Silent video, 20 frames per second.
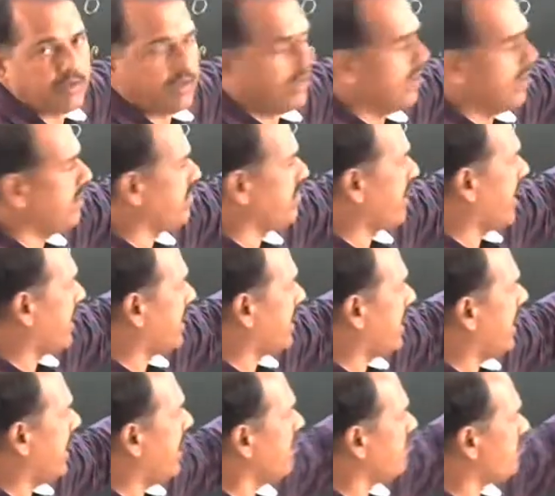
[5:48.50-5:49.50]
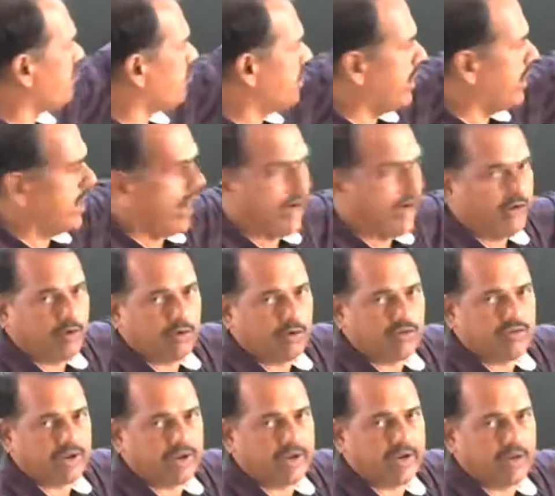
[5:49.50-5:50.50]
is attached to an
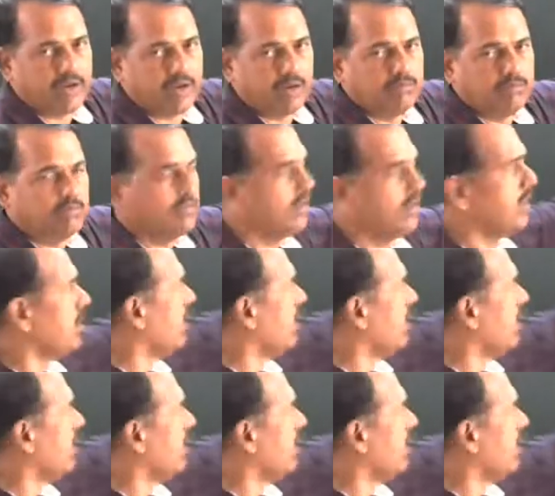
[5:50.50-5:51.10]
hydrogen atom.